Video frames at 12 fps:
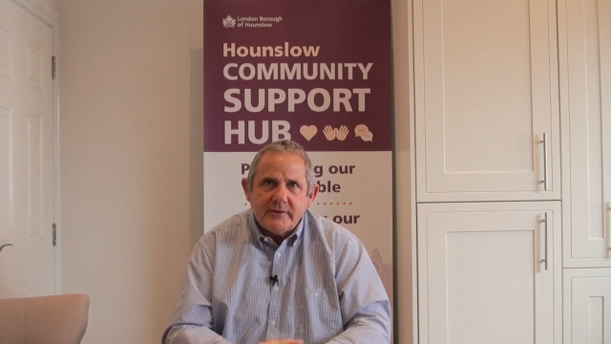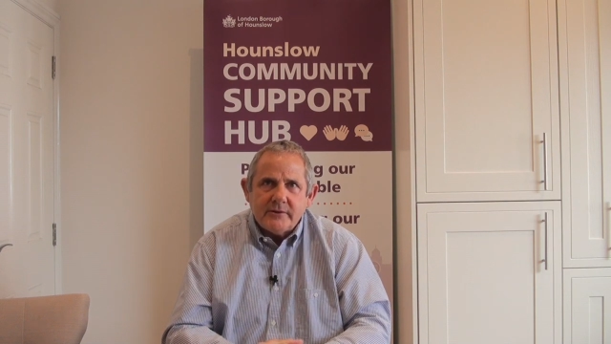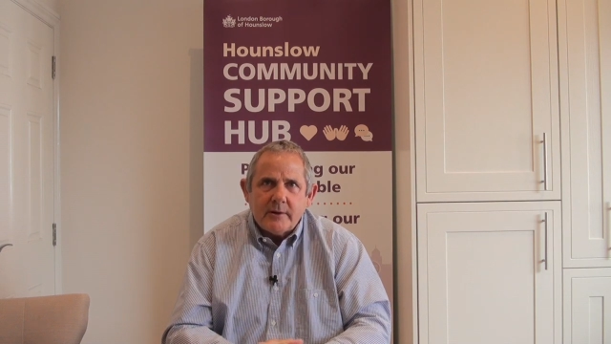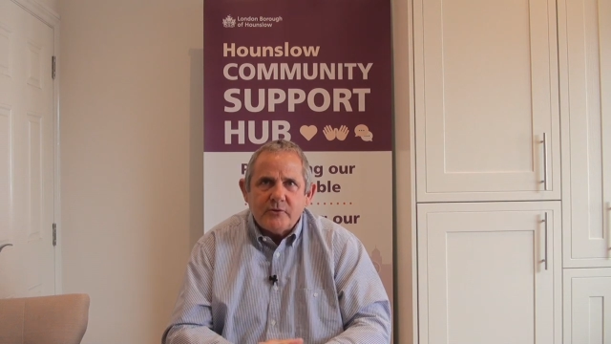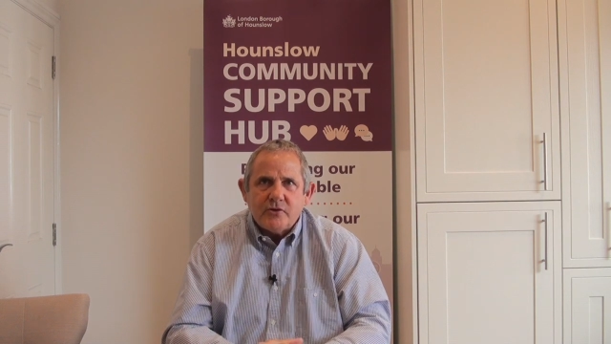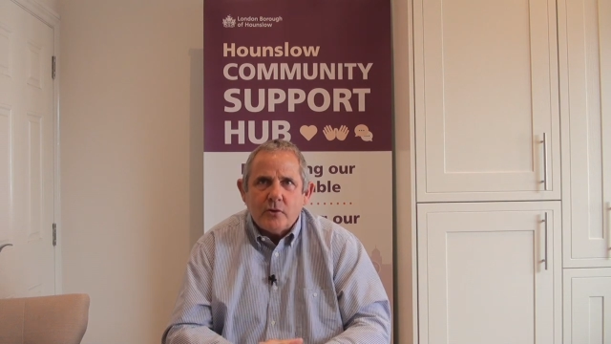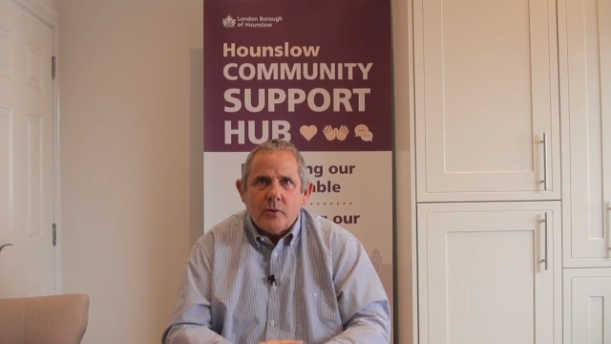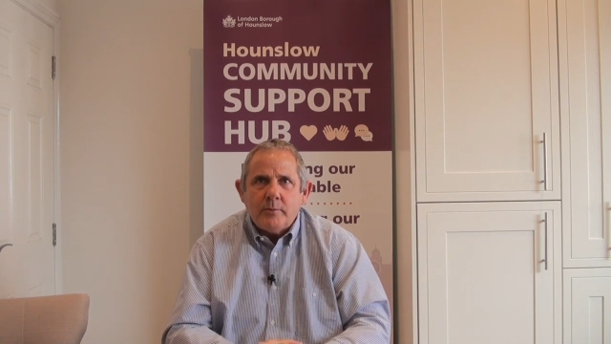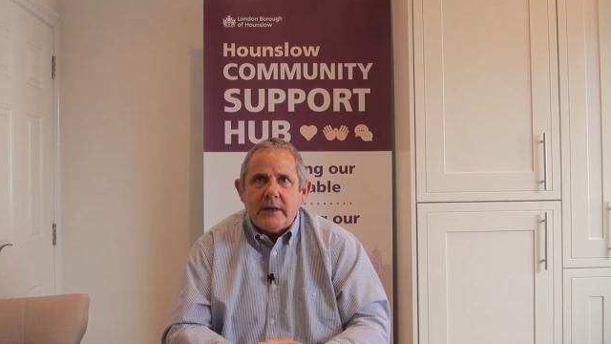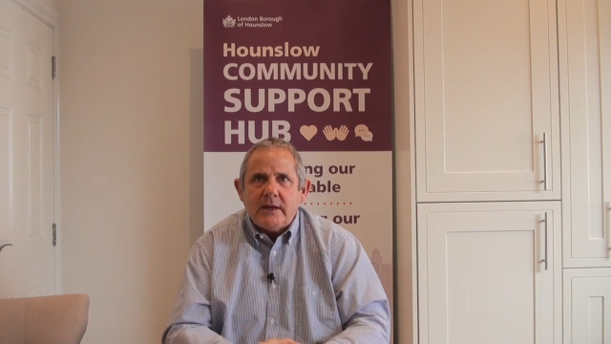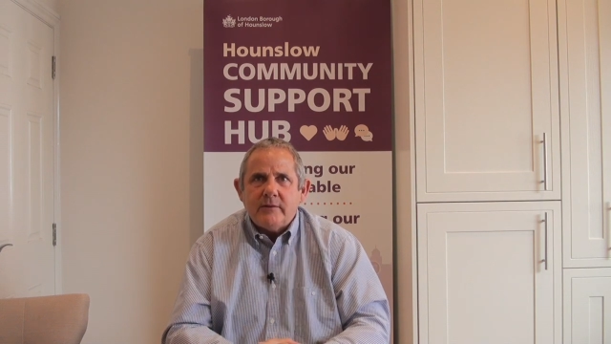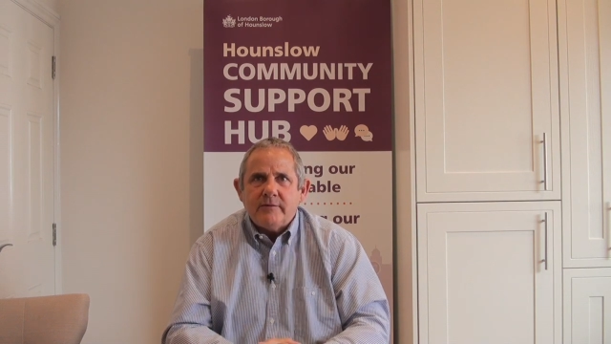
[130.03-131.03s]
I'm sure
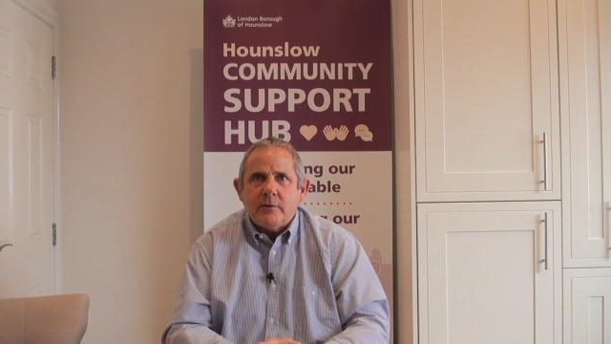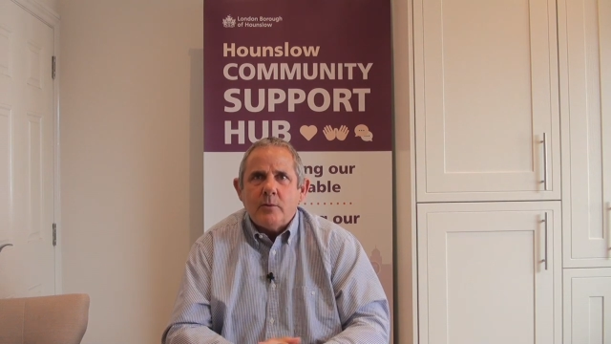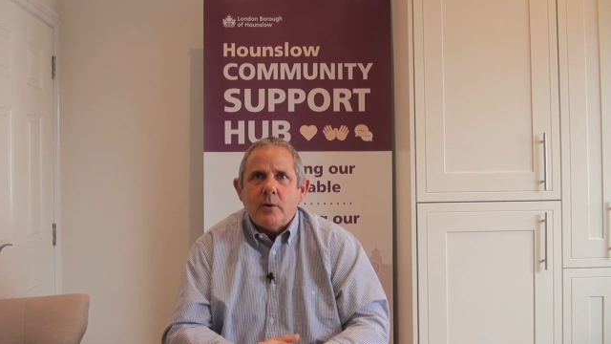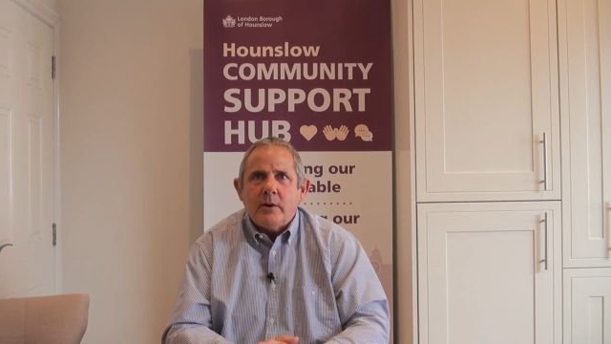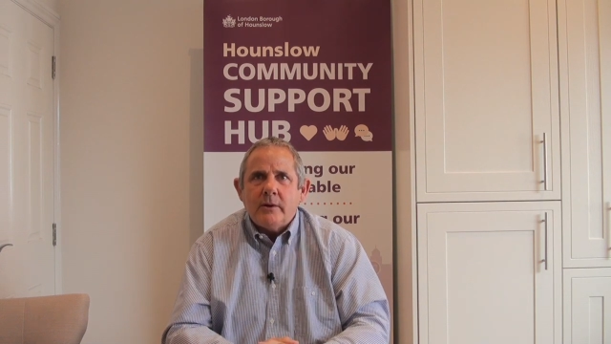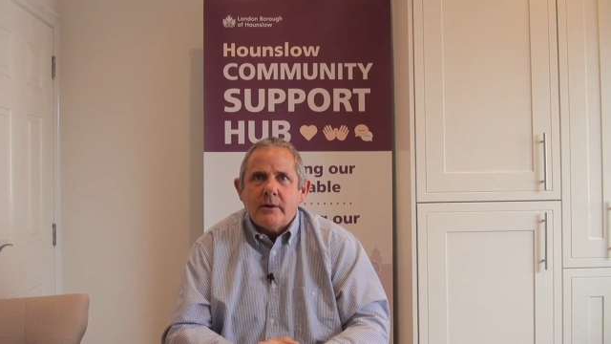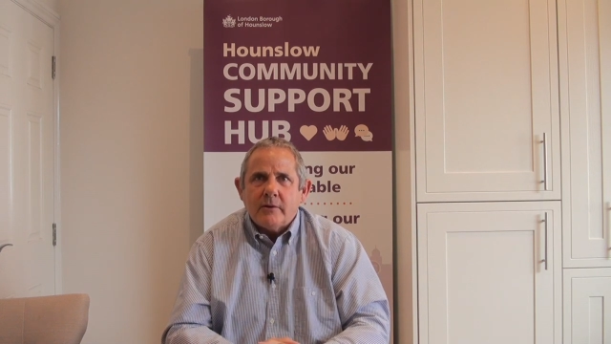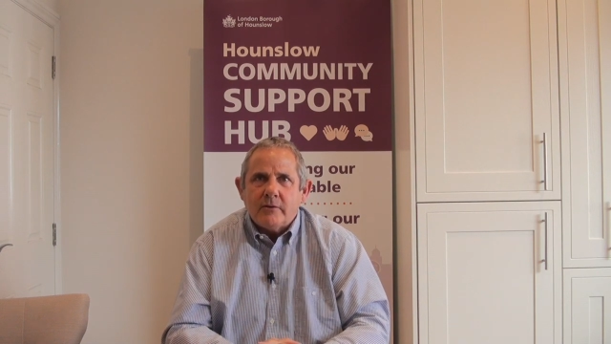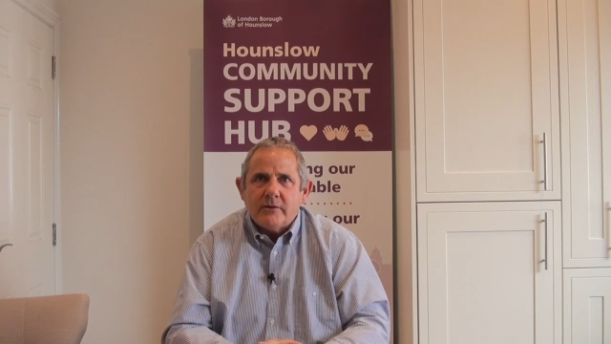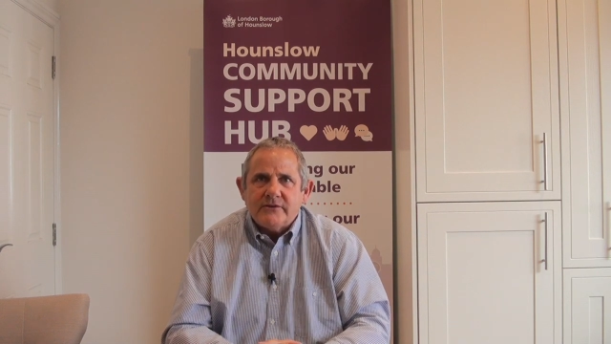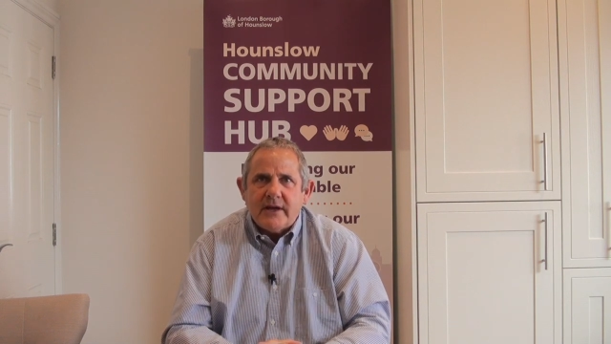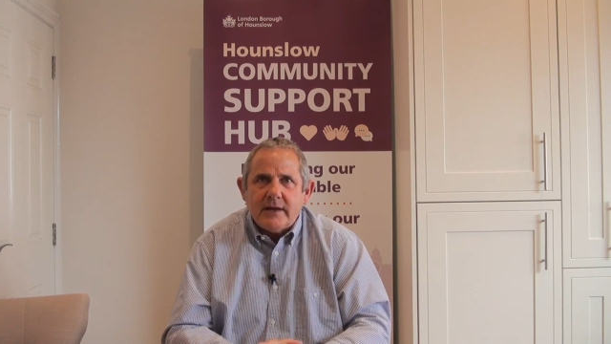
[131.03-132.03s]
many of you were
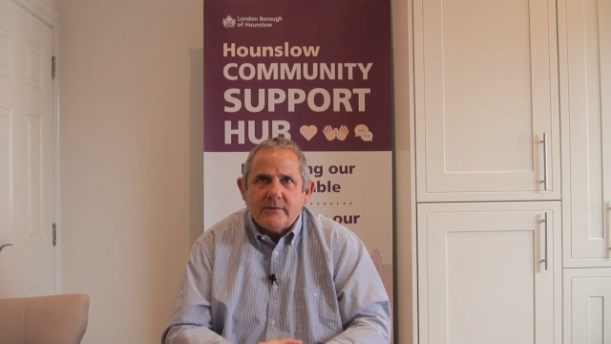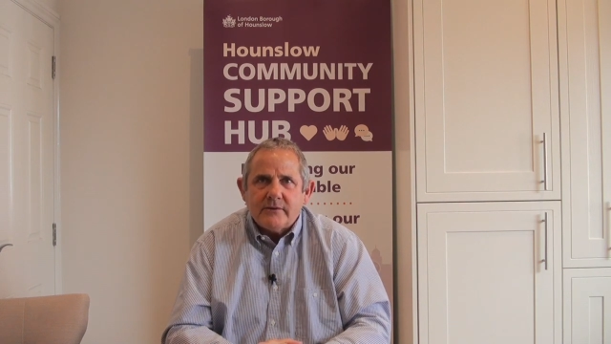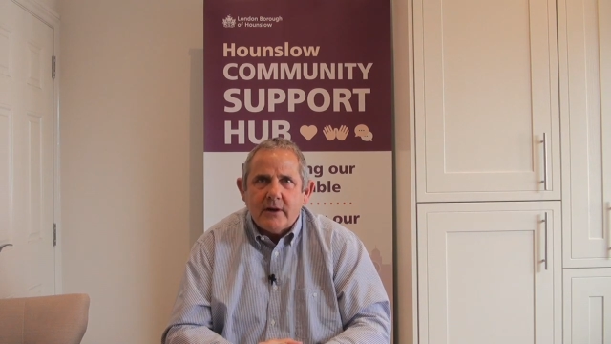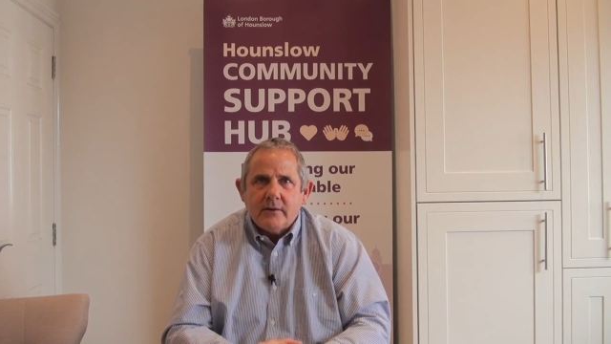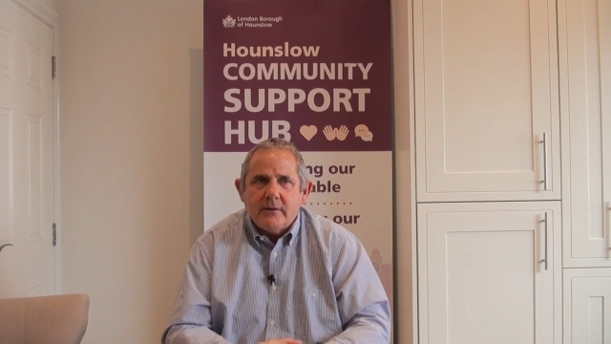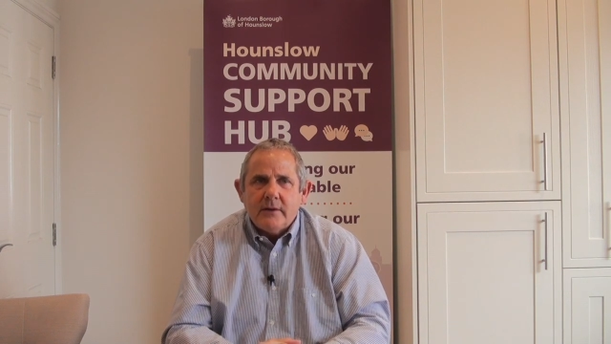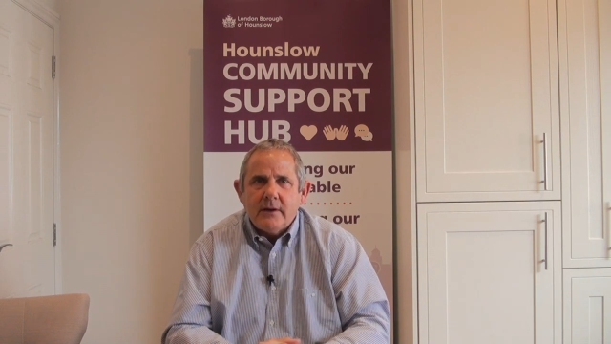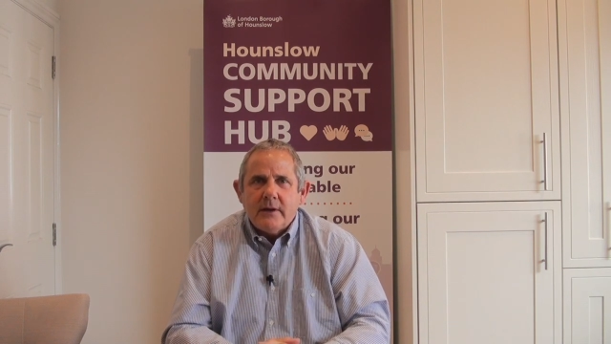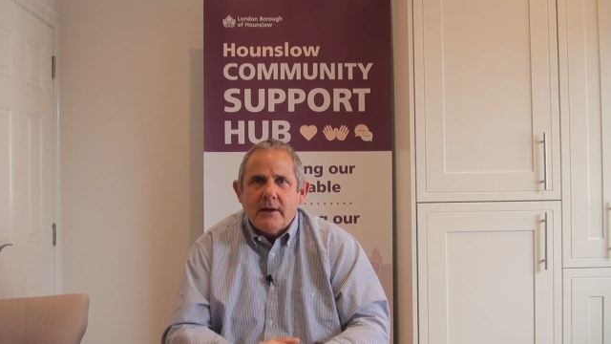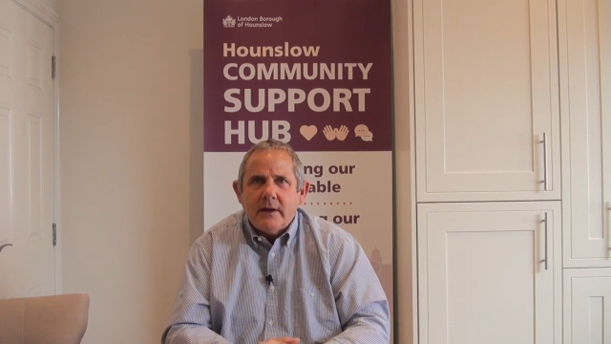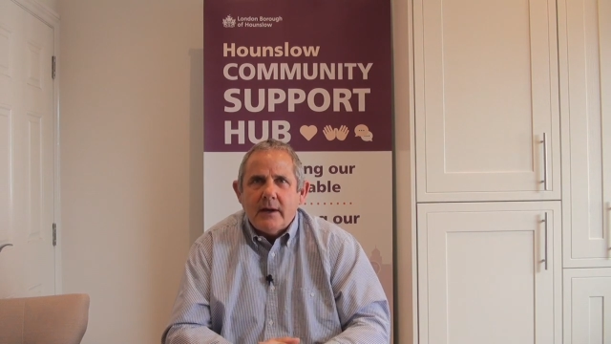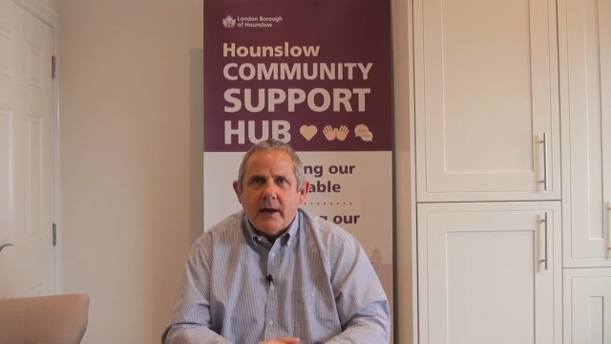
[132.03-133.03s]
across Hounslow,
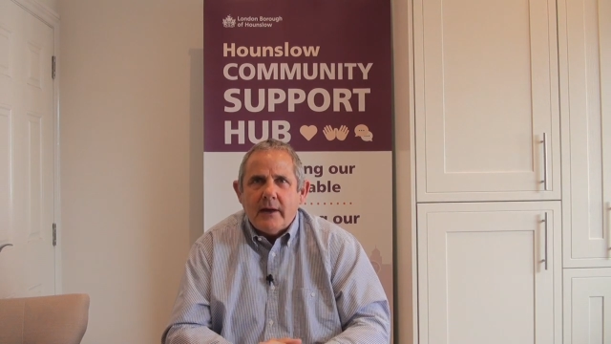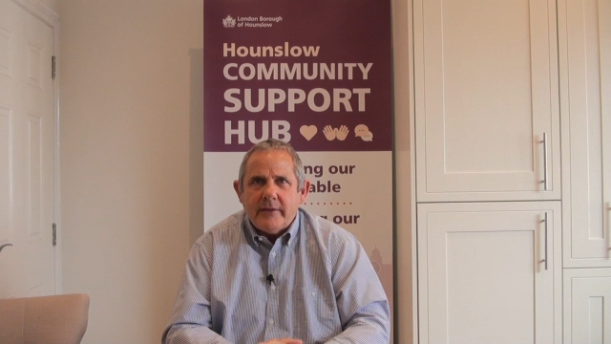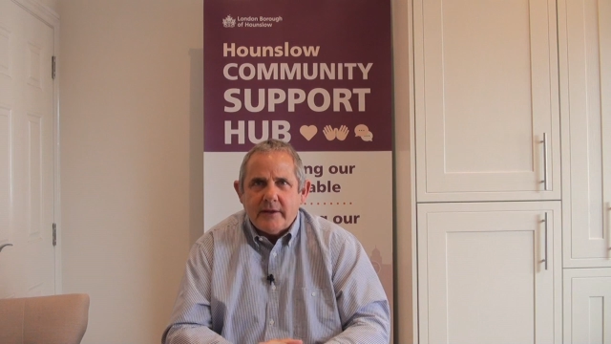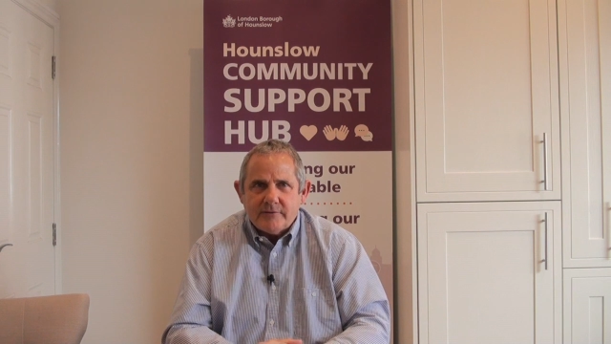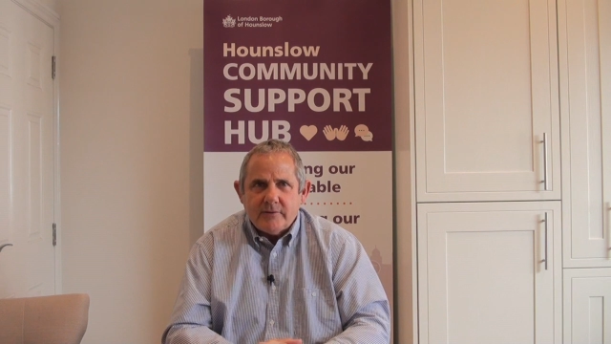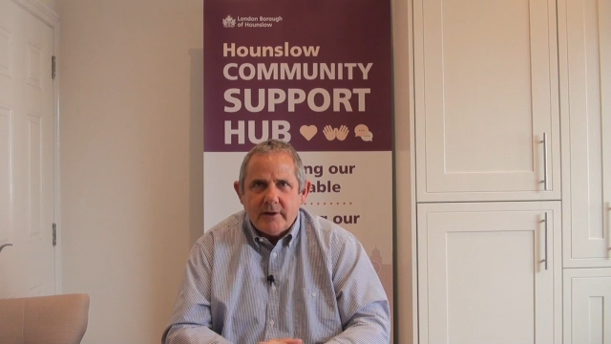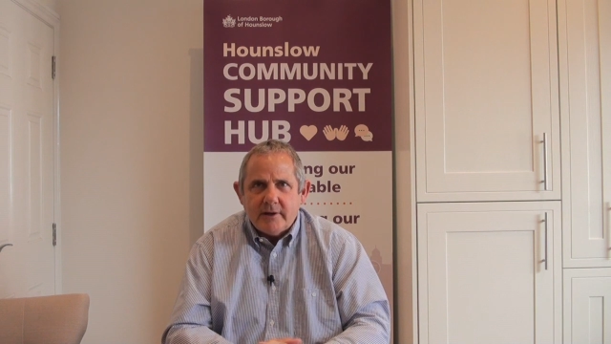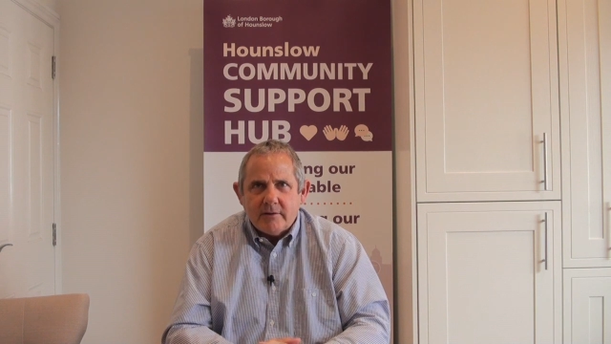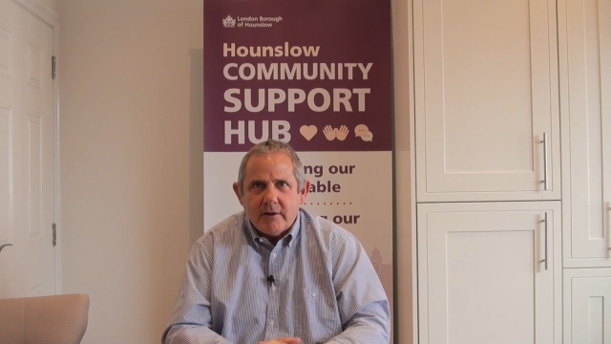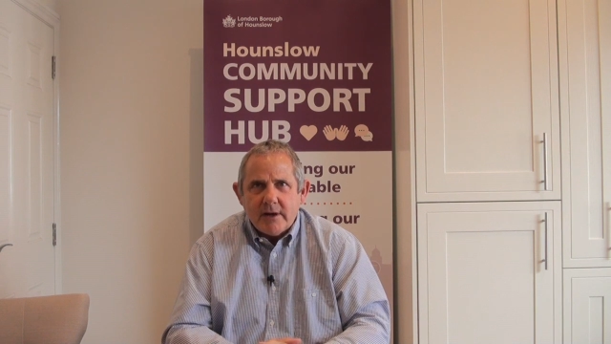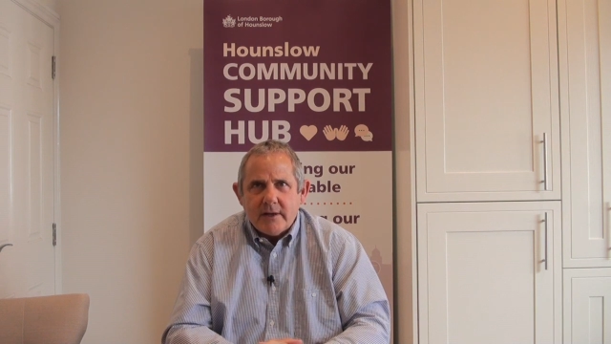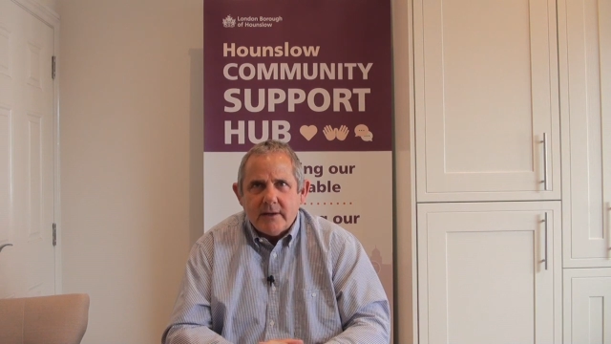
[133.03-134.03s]
and that's really
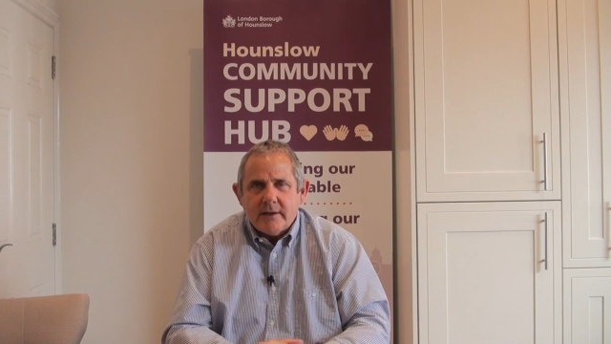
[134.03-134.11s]
great.